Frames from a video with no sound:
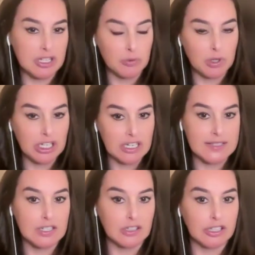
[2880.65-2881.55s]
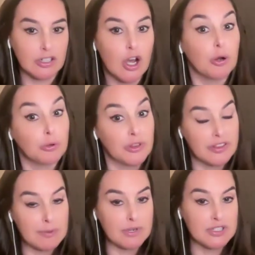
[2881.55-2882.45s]
but you wouldn't necessarily know
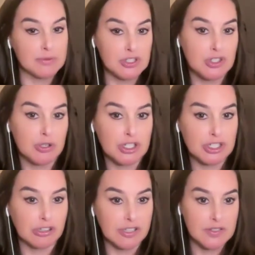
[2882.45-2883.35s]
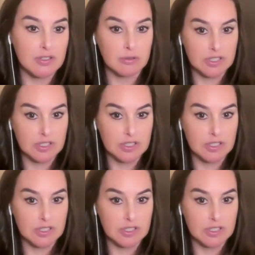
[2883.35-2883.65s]
that that person was Jewish unless